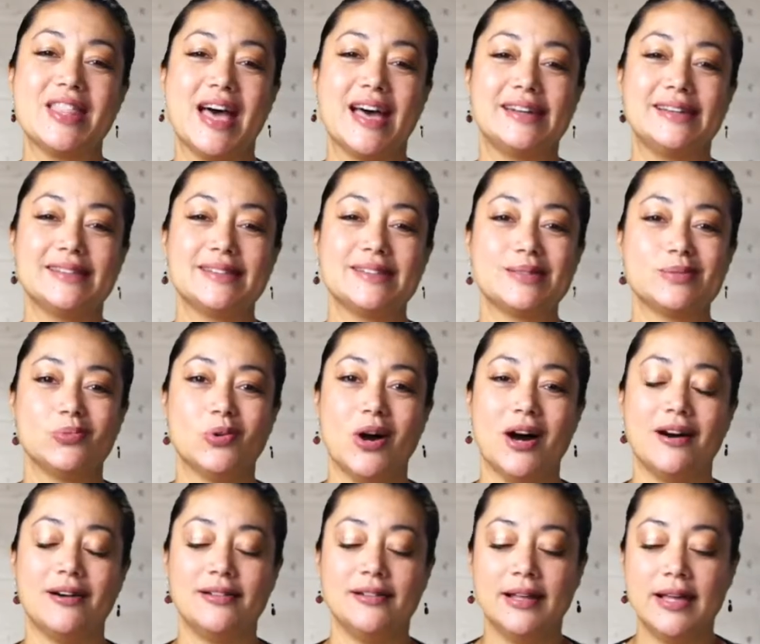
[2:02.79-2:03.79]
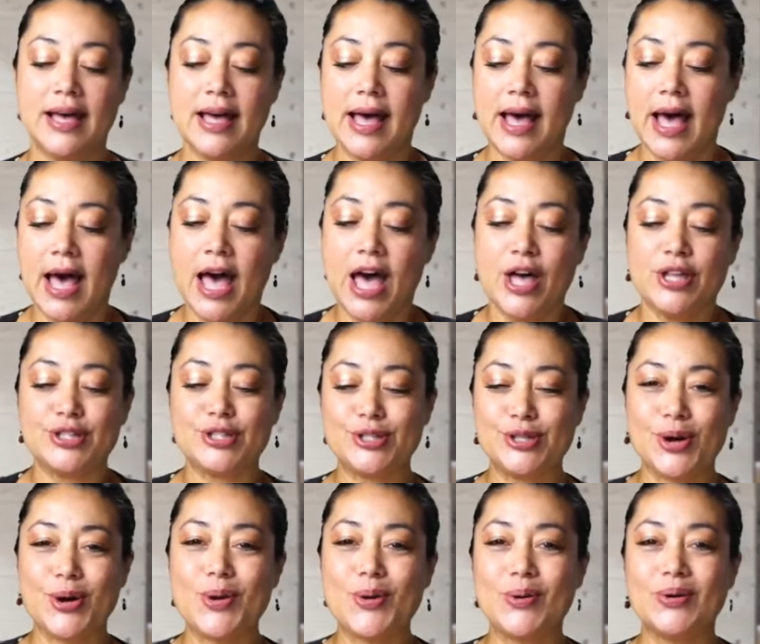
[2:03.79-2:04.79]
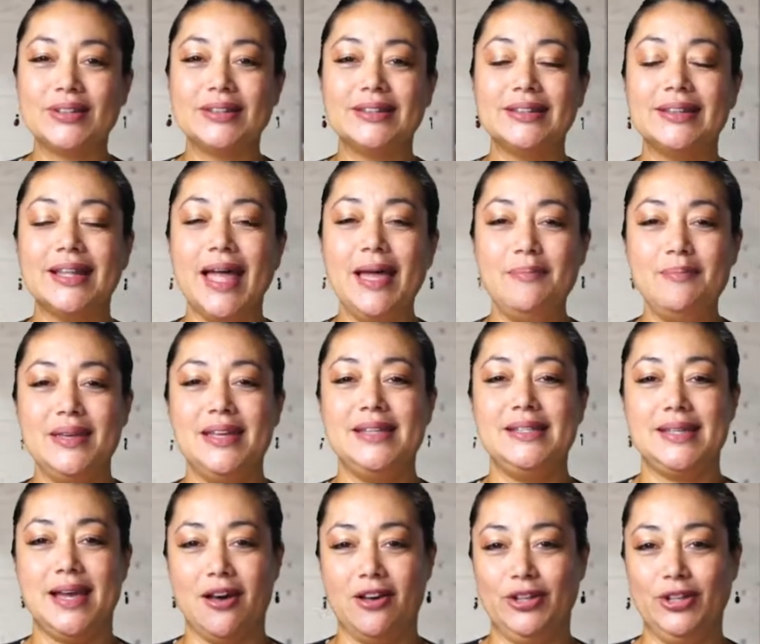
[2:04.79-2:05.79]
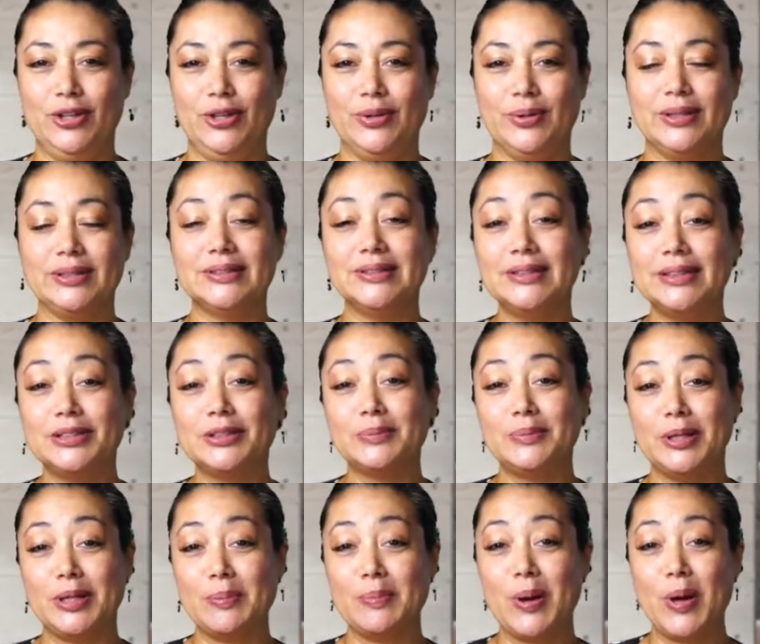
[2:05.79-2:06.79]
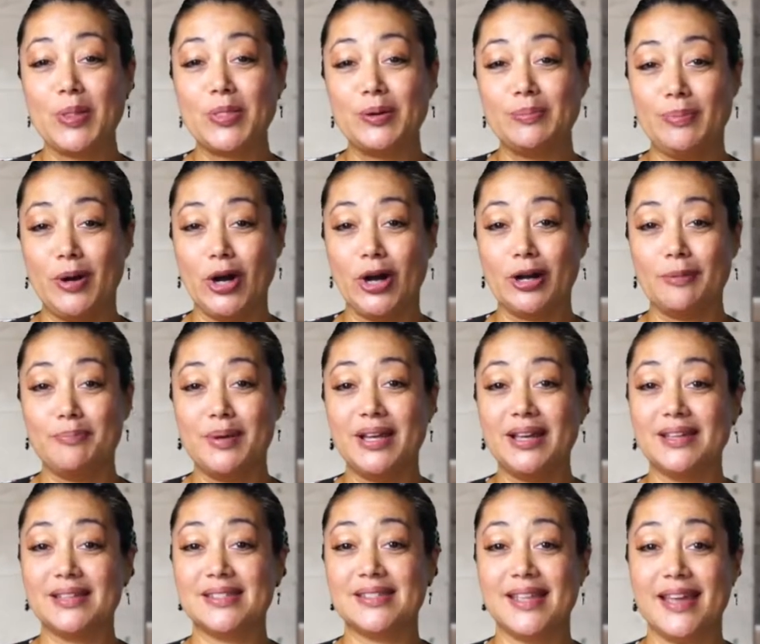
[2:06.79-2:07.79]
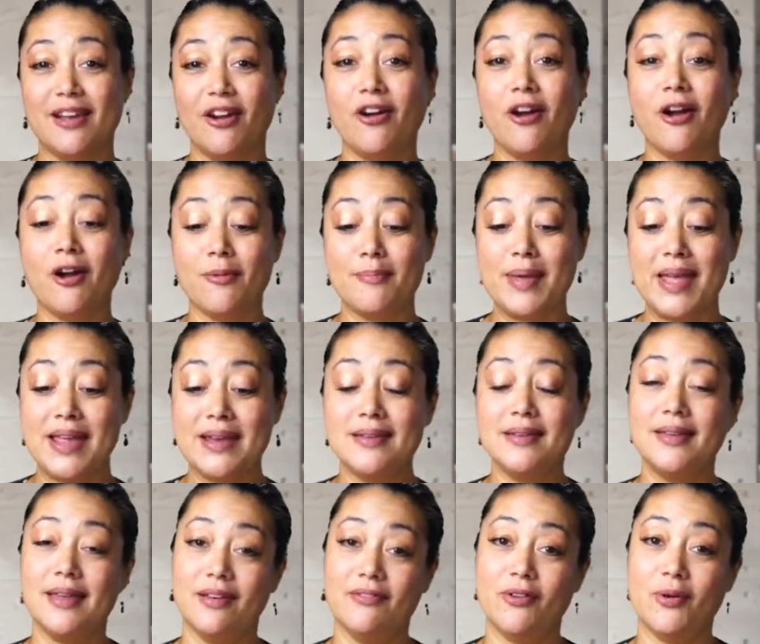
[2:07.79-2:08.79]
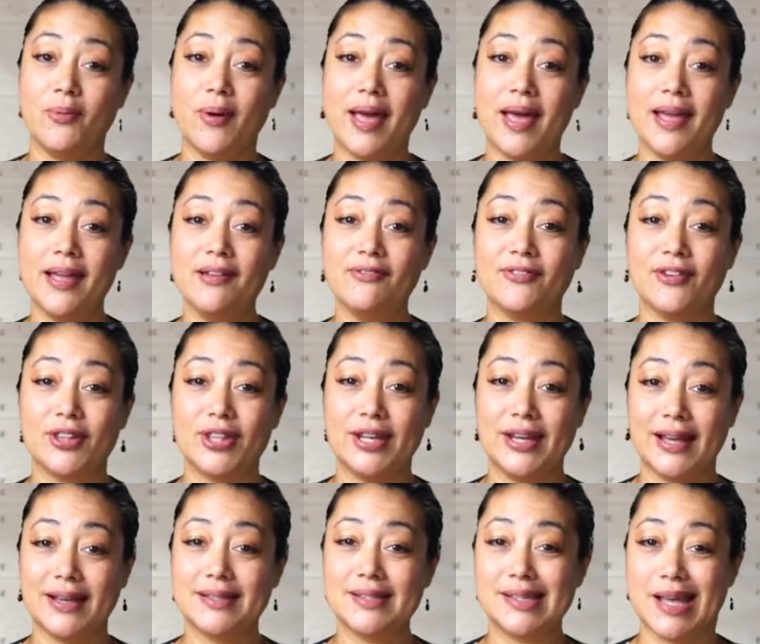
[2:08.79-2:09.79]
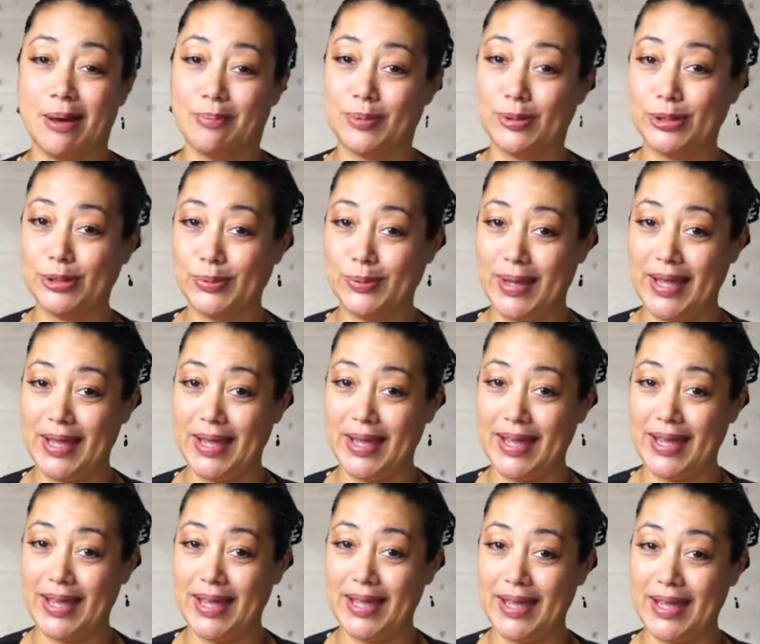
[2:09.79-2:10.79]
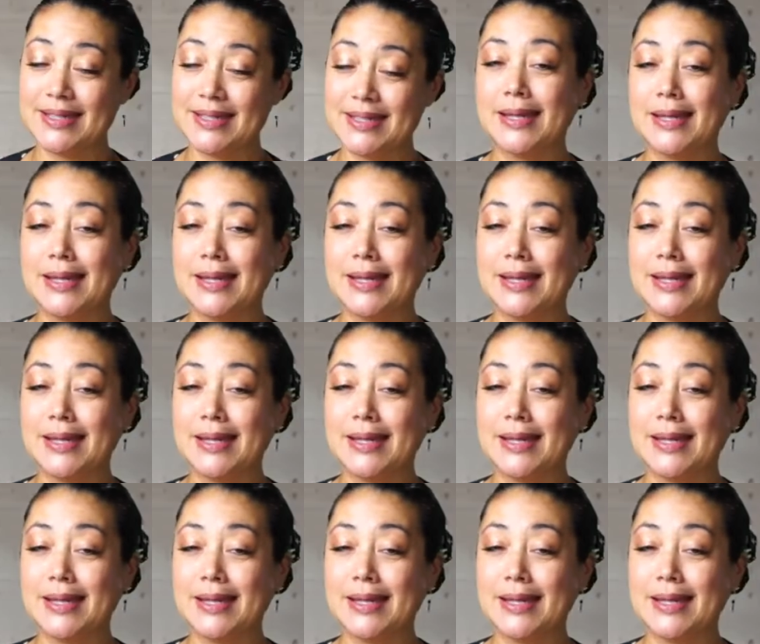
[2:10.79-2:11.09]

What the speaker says: on that as well. So let me tell you a little bit about the park, because they are our main giveaway for the next couple of weeks.